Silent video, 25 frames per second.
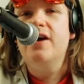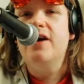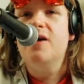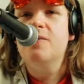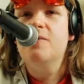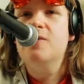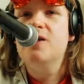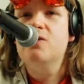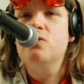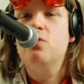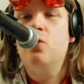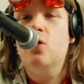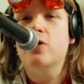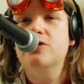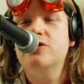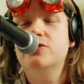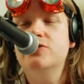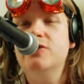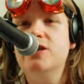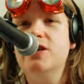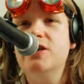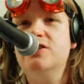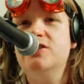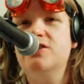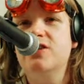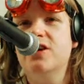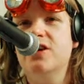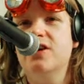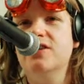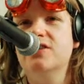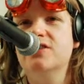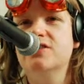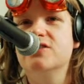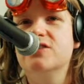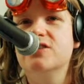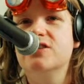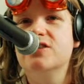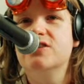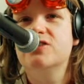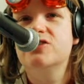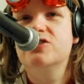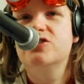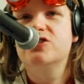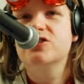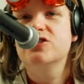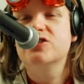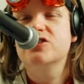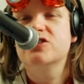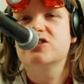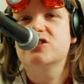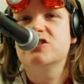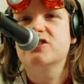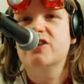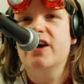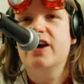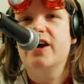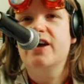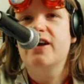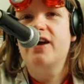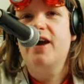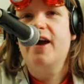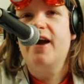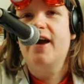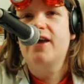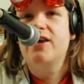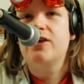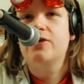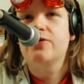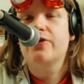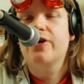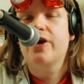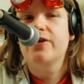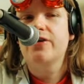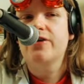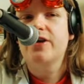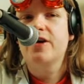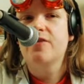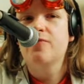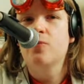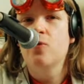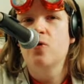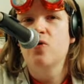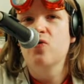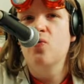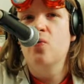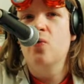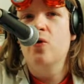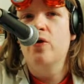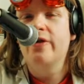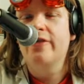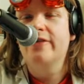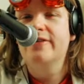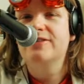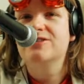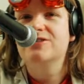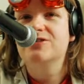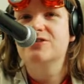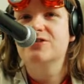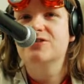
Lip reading: I mean, what unique does is just say, hey, you can't have more than one of this in your